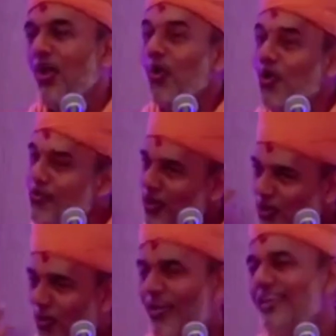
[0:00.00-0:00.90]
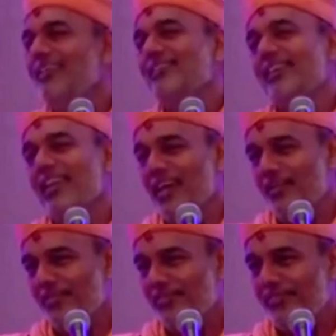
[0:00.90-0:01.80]
Go for qualities in
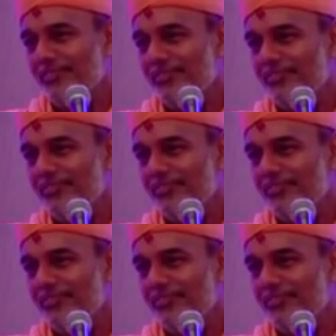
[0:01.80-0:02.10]
life.